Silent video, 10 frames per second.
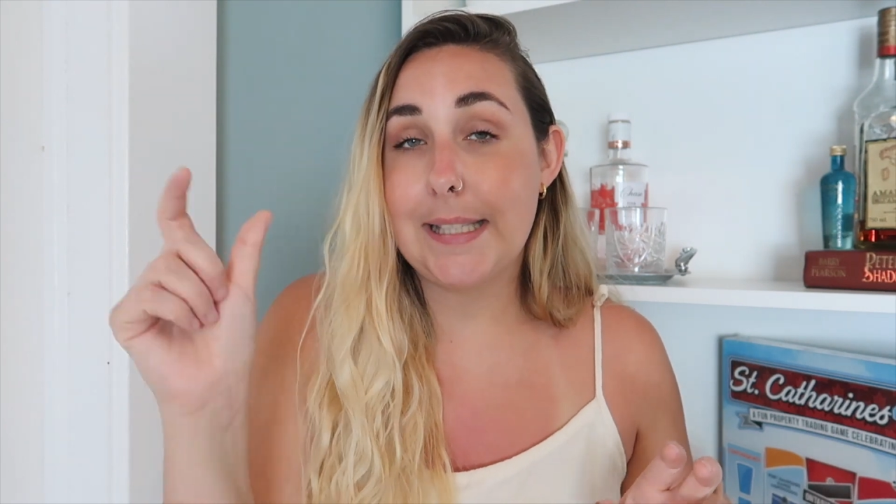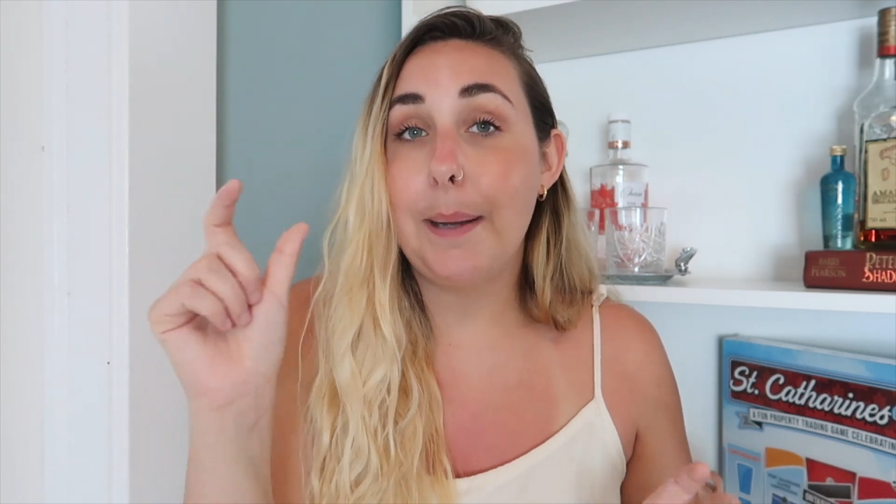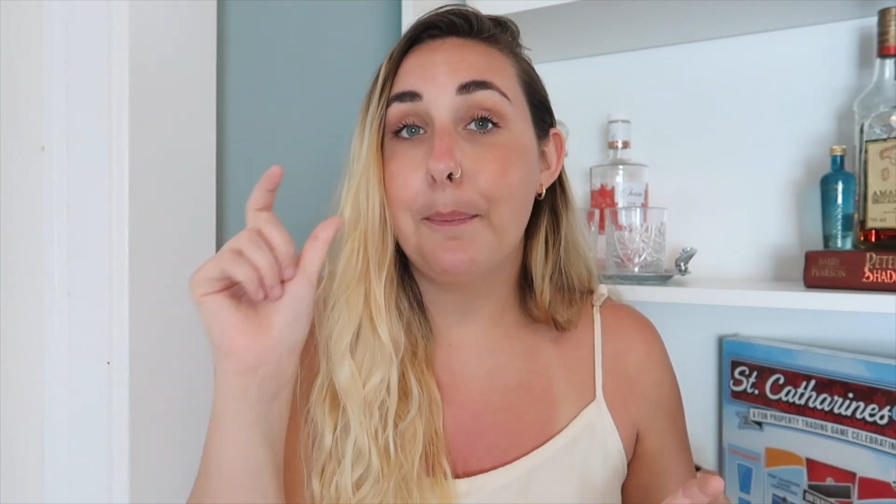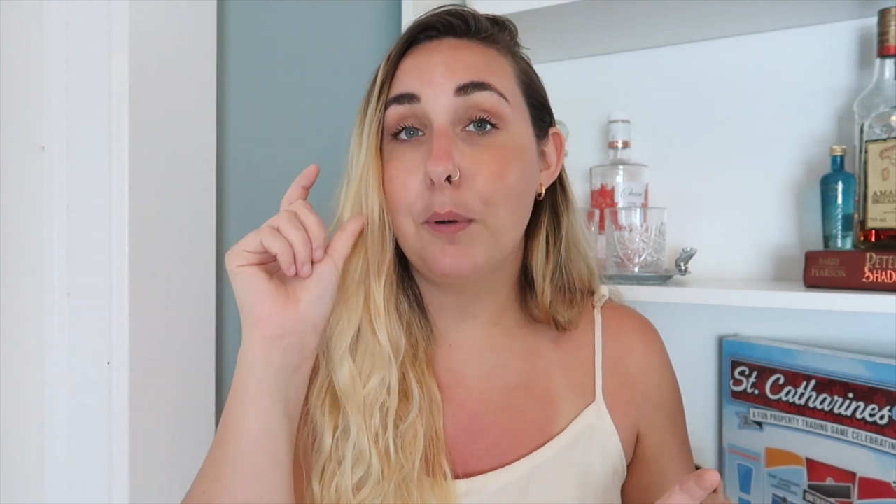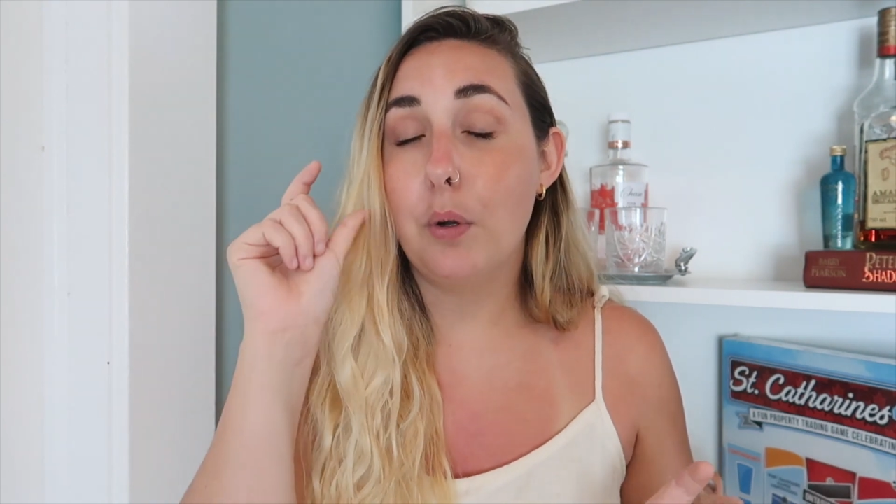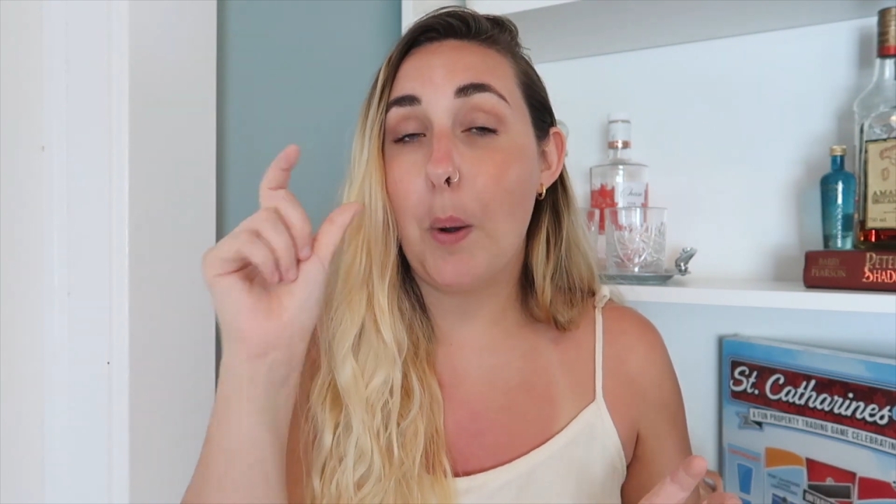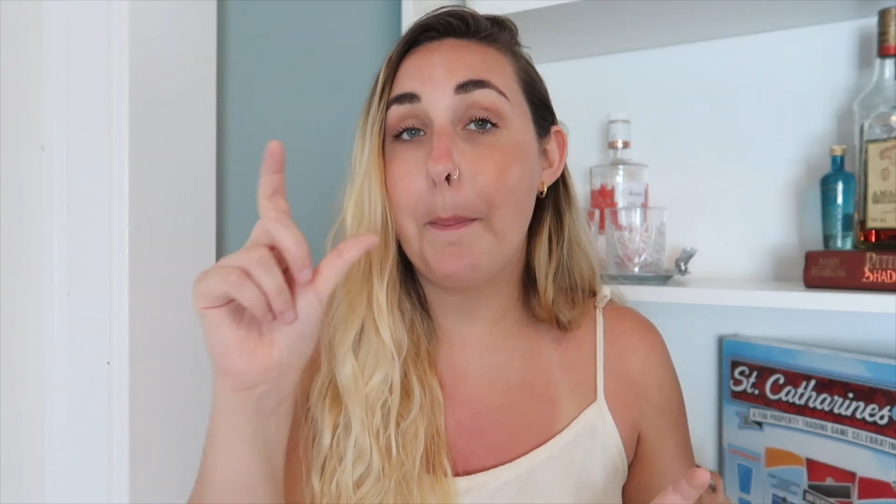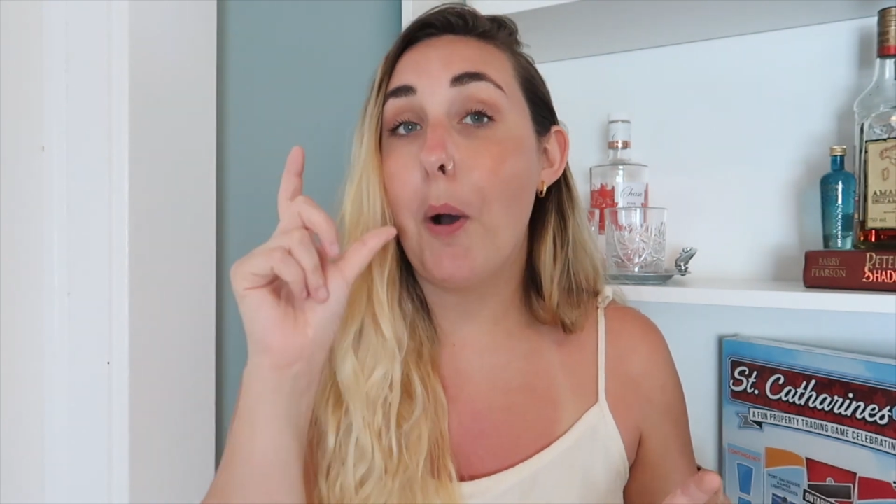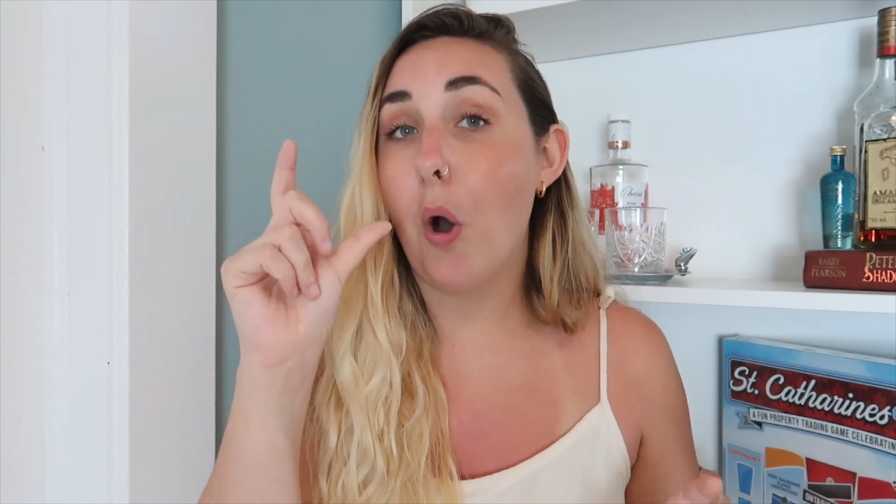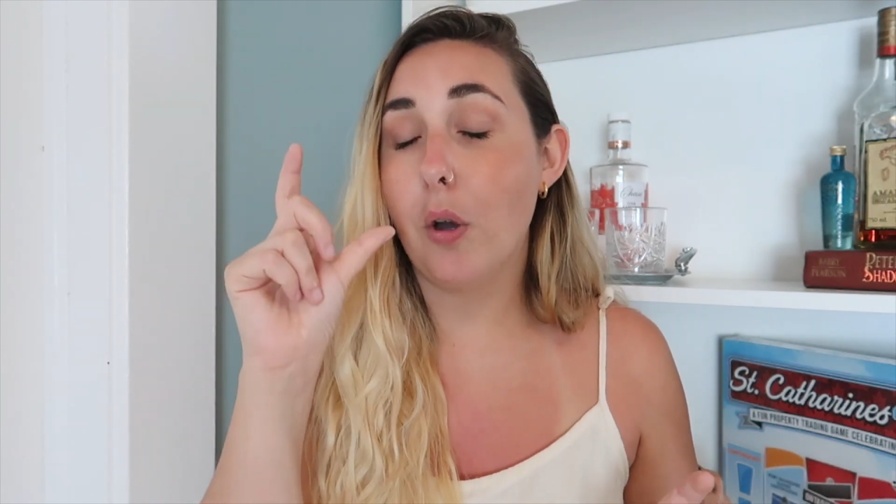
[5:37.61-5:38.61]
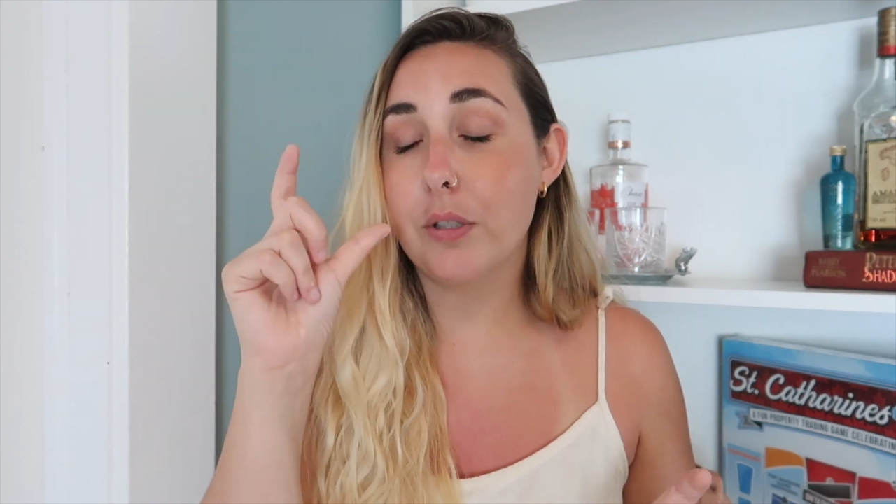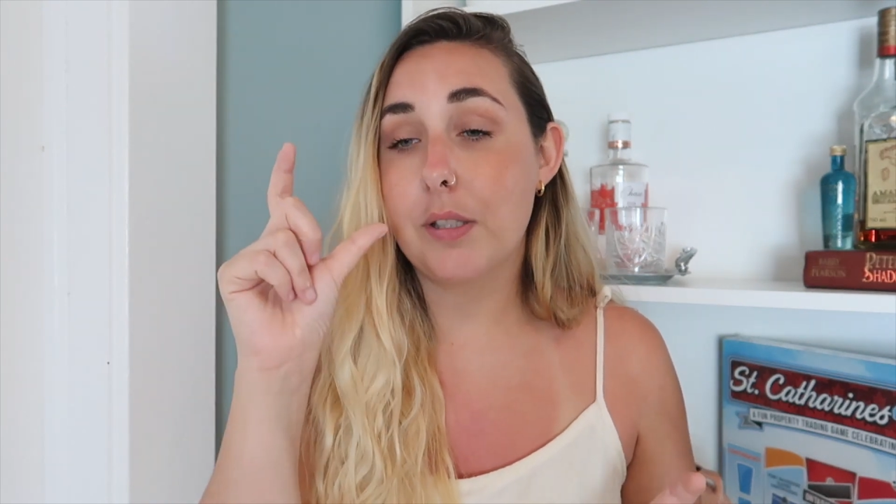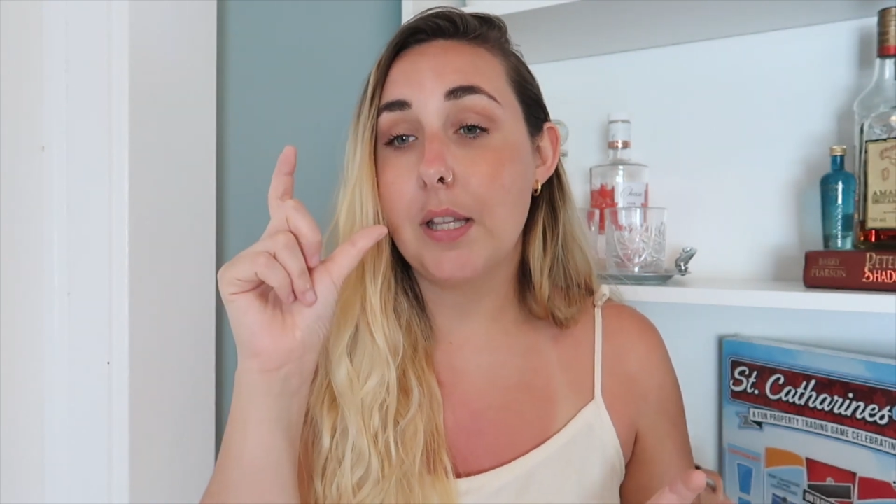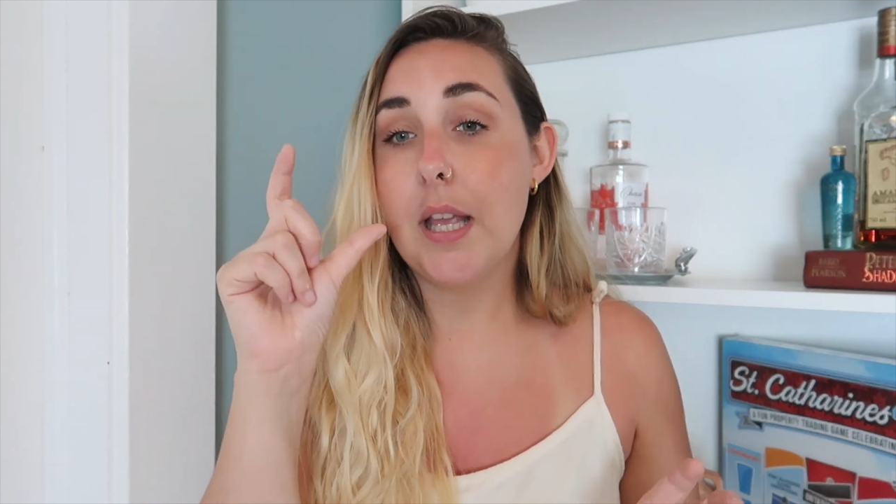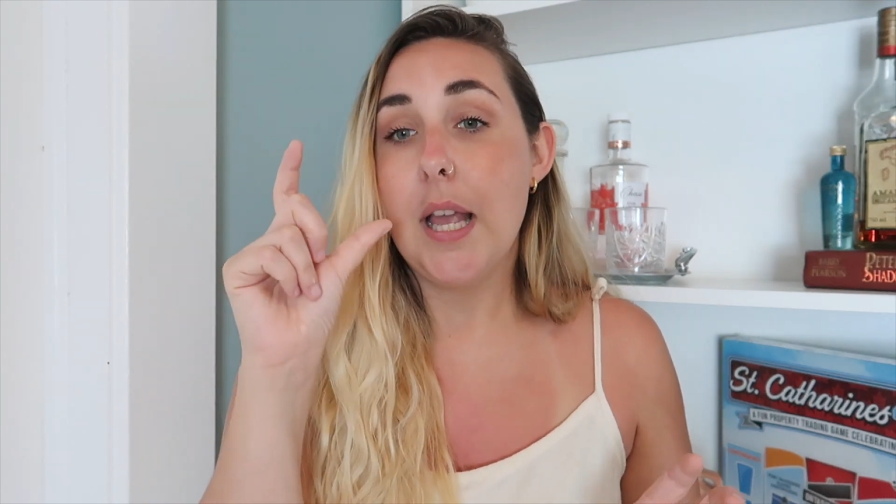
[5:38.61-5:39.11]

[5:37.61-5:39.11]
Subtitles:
sample pots.